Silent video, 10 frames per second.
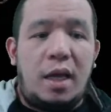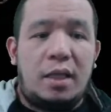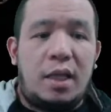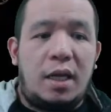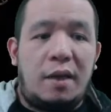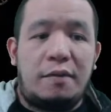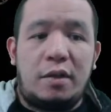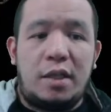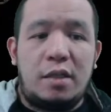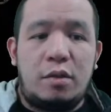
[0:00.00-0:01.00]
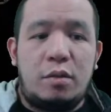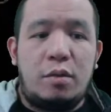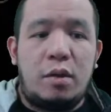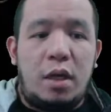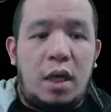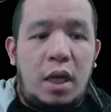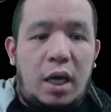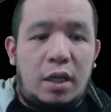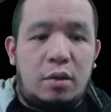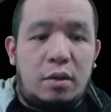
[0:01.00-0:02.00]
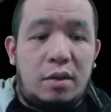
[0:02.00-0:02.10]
And then after this two, I took